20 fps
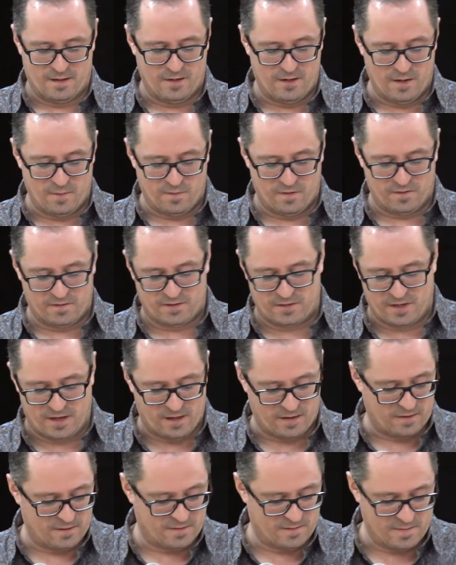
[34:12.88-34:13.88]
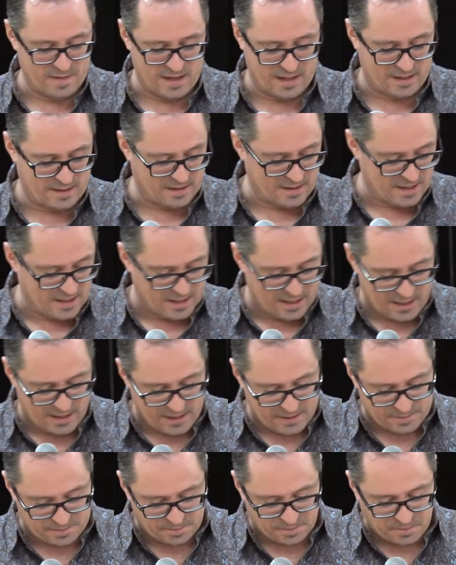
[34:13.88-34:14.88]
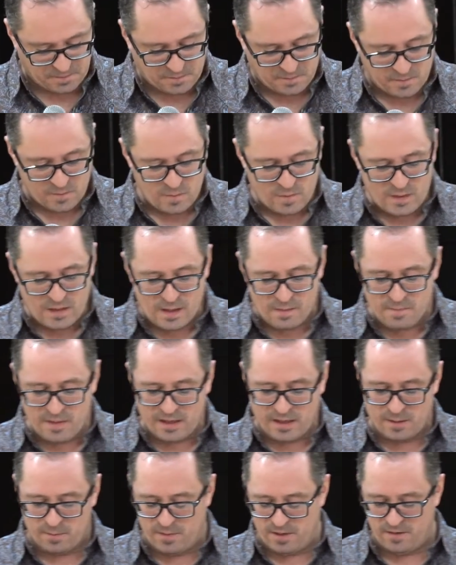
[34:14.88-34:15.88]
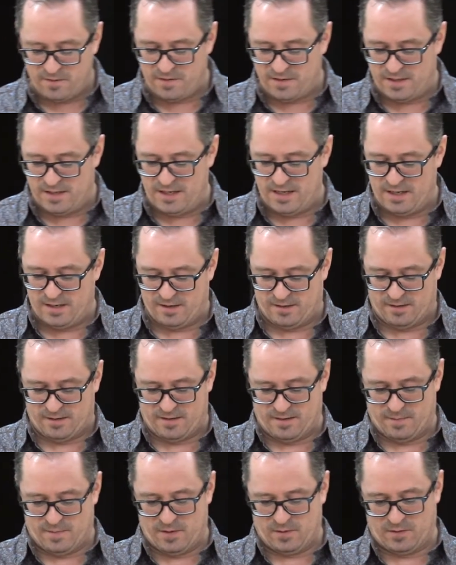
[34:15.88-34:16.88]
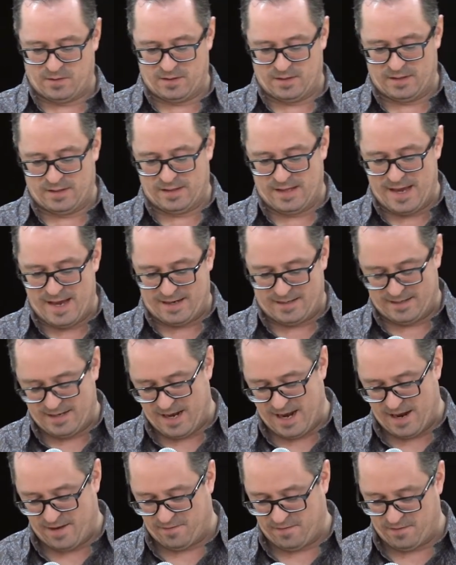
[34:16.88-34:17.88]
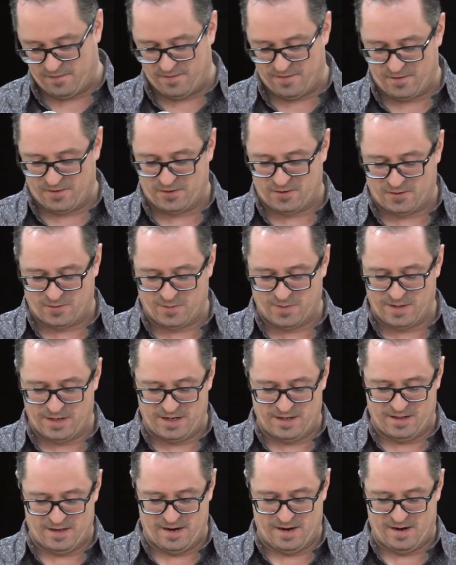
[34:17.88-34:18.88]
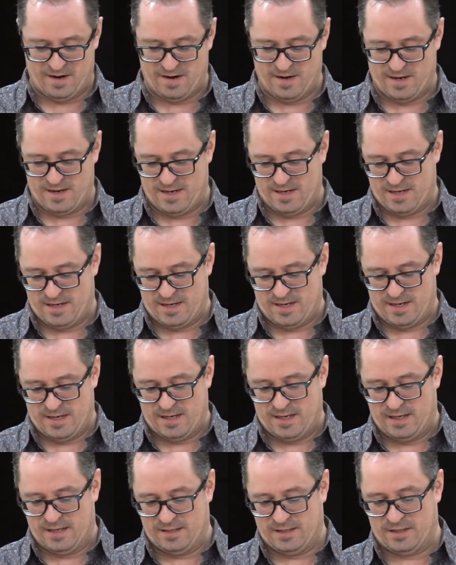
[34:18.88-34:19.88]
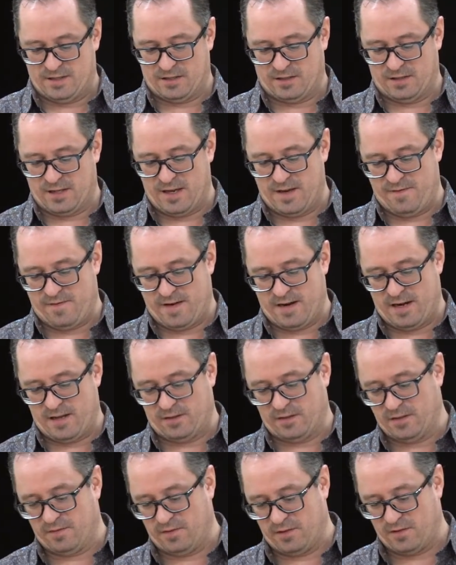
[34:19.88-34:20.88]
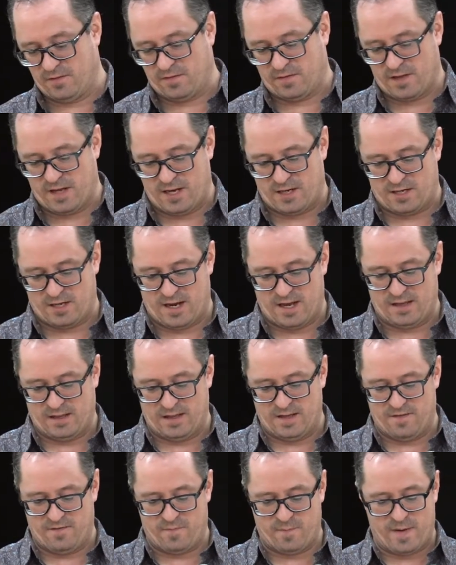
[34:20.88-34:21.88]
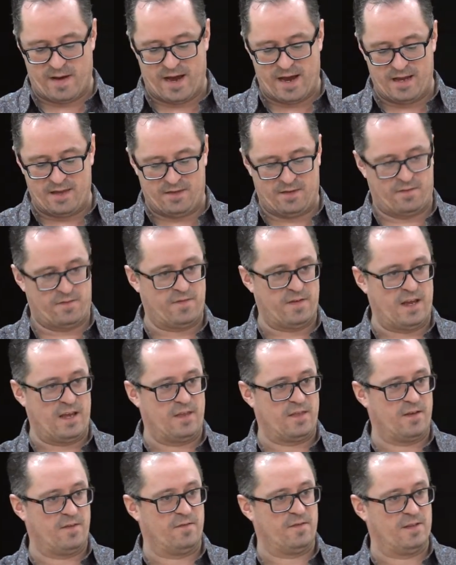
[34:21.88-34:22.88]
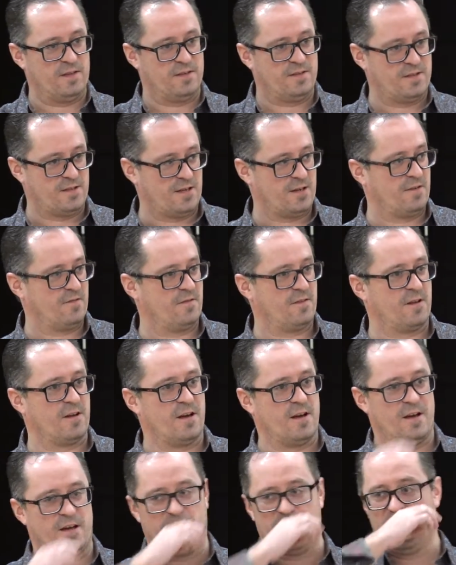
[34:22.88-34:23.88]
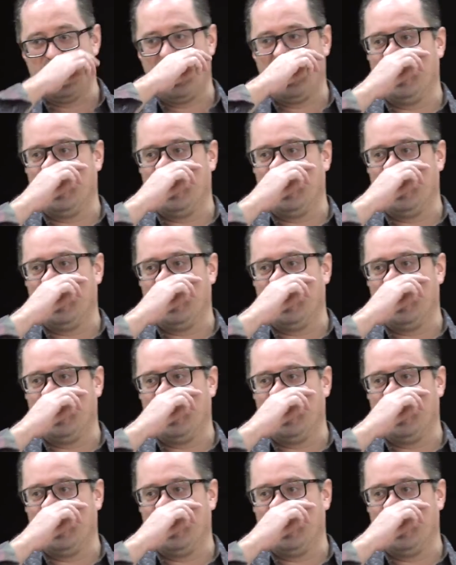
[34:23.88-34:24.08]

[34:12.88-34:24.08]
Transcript: A number of scholars make a bit of a deal about the last half of verse 20 there. Is that the life I now live in the flesh, I live by the faith of the Son of God.